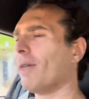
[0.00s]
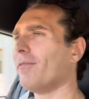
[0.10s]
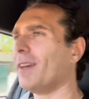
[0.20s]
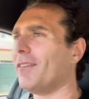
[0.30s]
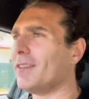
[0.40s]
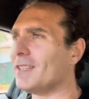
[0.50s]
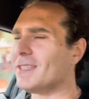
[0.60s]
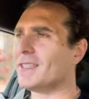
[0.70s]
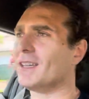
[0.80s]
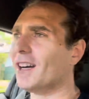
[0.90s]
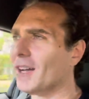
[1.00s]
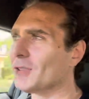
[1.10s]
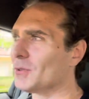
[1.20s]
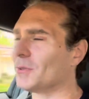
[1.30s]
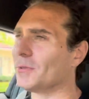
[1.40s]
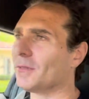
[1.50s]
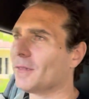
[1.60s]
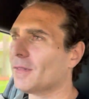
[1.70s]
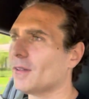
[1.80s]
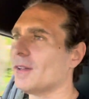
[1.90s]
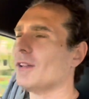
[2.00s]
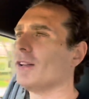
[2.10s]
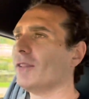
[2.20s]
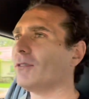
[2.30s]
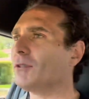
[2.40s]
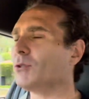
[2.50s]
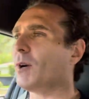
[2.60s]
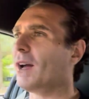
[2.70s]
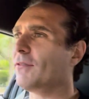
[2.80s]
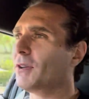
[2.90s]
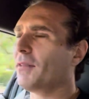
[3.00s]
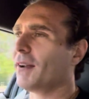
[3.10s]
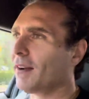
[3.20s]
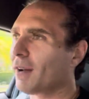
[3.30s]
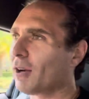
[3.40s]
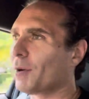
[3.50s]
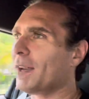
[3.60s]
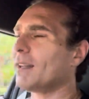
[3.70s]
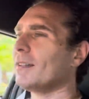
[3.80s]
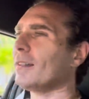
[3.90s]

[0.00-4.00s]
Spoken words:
Very easy car to drive. You have a great